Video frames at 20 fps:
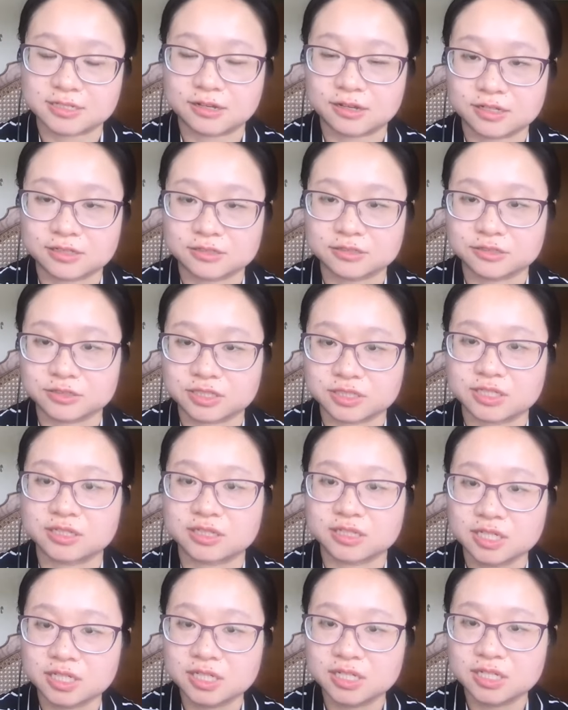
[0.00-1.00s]
or do
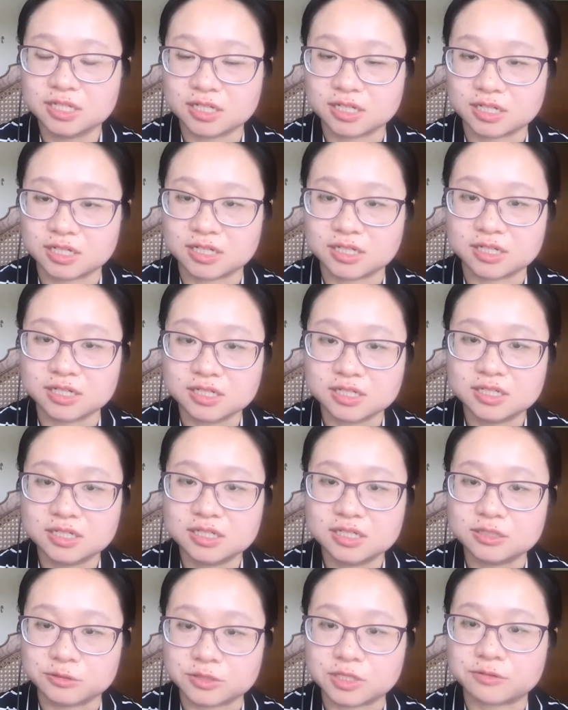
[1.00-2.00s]

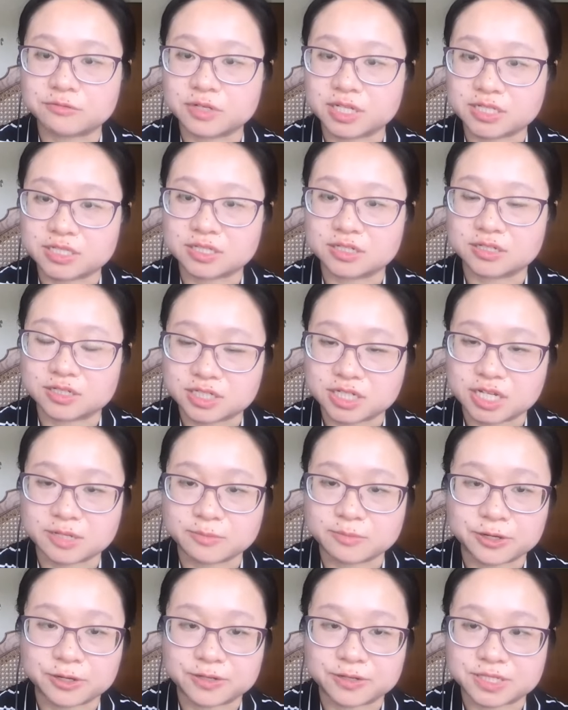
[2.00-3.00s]
the research in
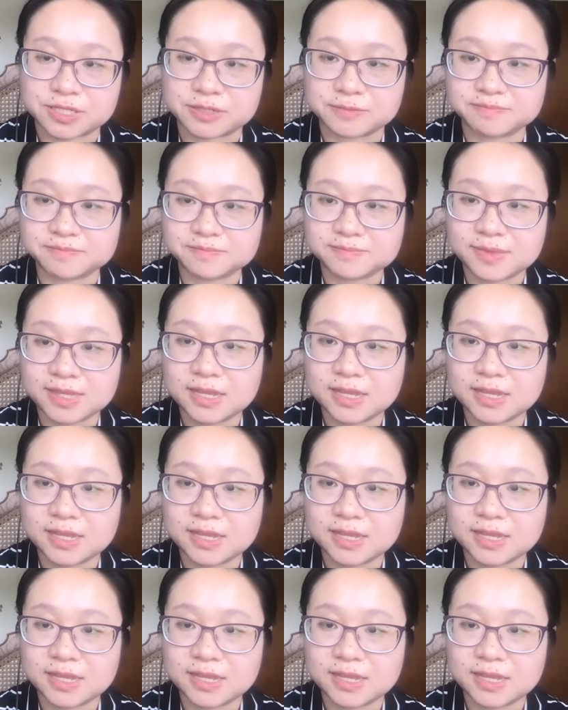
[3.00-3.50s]
person.